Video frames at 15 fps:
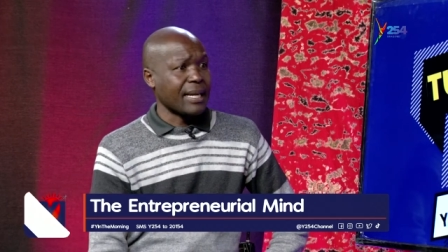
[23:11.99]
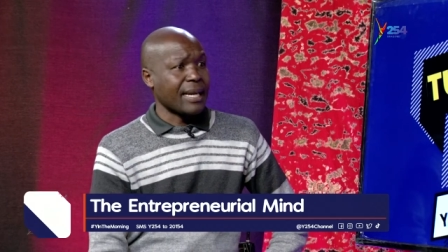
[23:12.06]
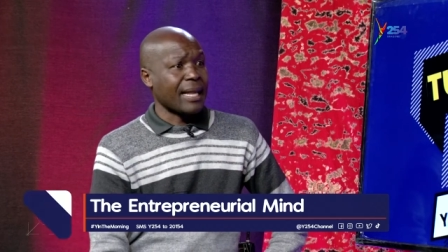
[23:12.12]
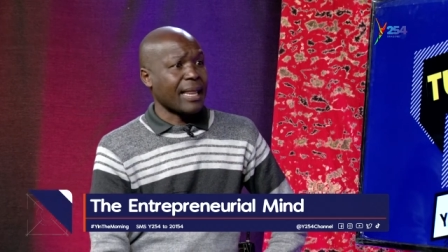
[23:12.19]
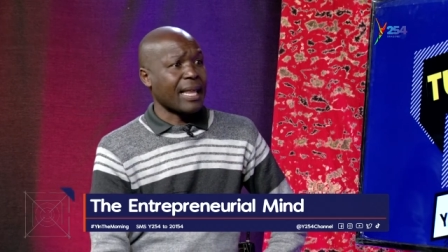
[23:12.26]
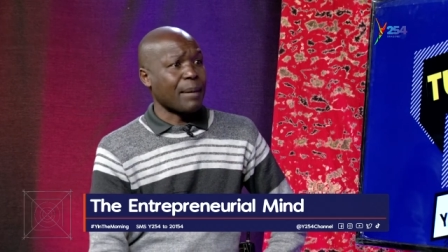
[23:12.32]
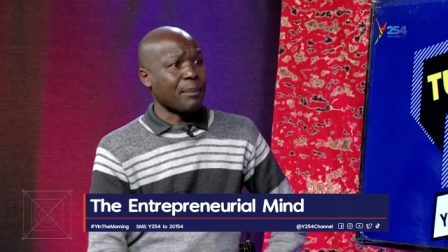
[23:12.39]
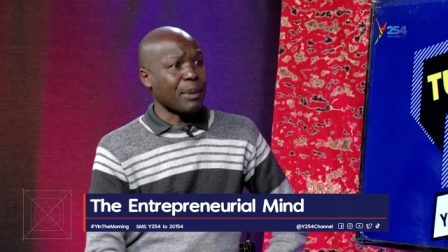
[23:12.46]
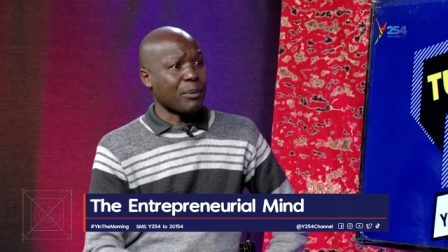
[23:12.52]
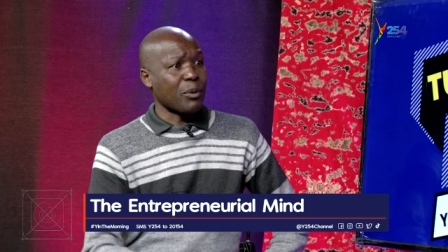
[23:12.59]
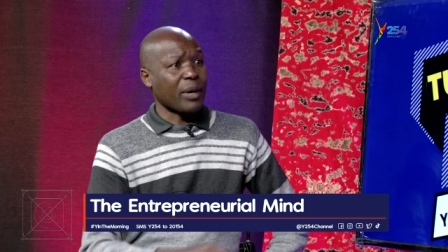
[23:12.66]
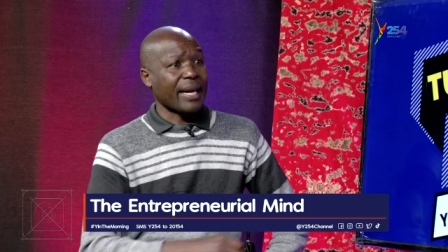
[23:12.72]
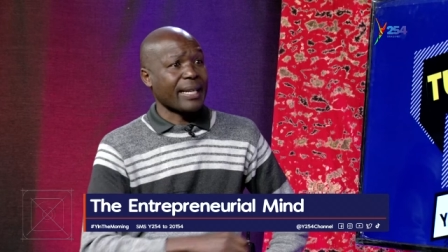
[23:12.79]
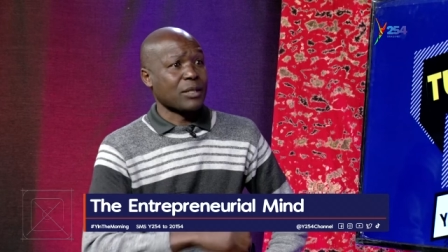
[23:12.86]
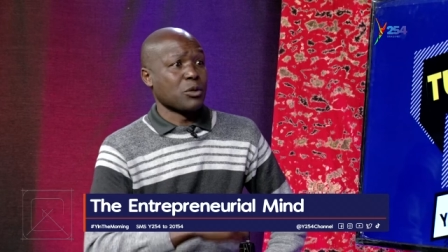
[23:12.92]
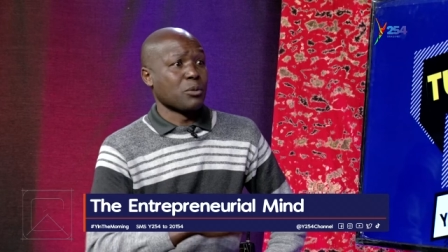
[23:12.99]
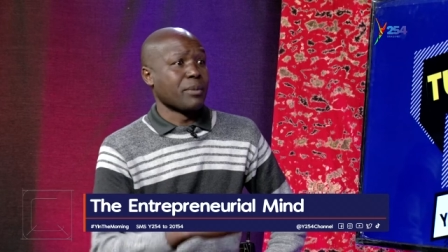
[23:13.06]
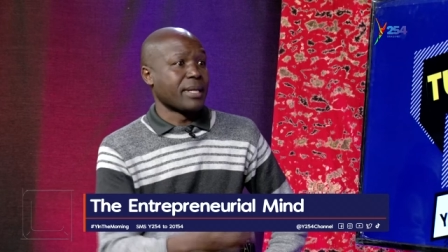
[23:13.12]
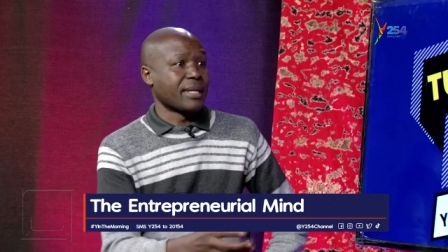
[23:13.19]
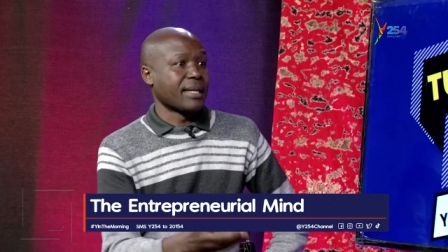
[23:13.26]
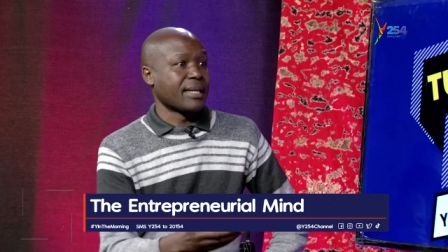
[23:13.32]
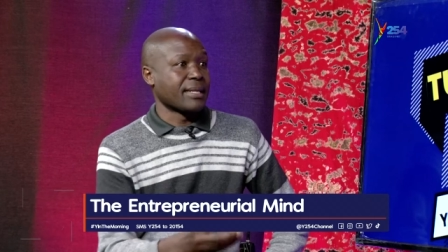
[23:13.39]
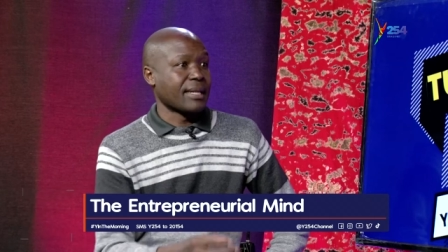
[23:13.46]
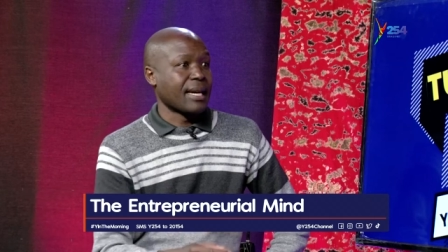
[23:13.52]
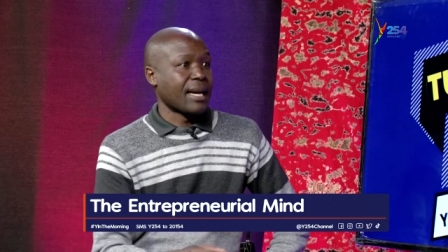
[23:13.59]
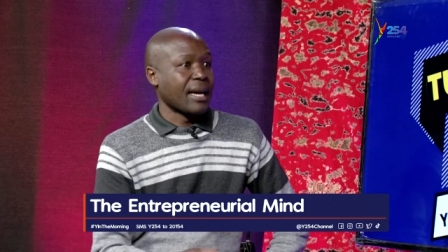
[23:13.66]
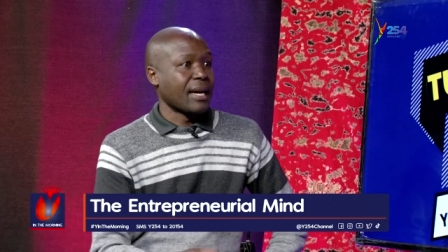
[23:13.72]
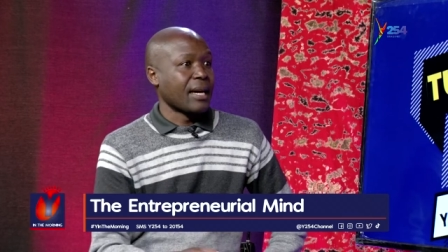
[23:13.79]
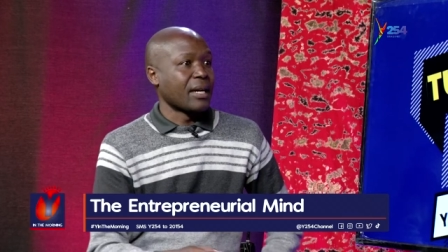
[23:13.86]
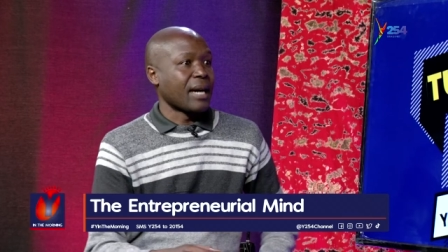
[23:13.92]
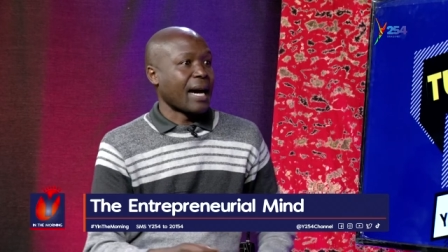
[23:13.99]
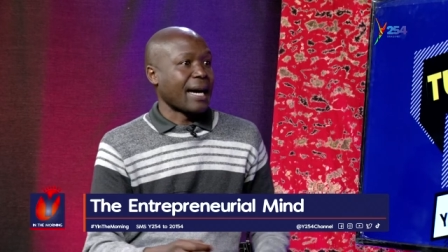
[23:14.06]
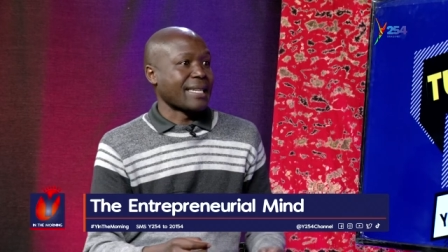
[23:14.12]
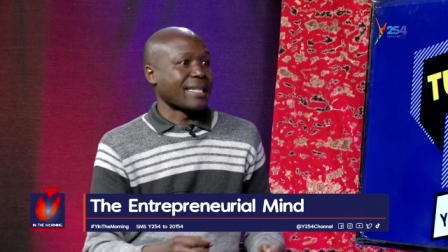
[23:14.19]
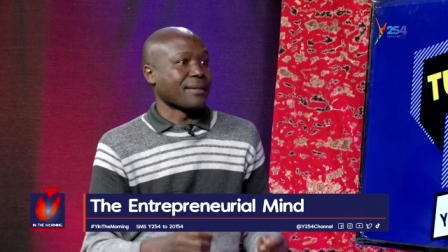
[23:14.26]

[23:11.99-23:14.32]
Mm-hmm. There are people who get into business as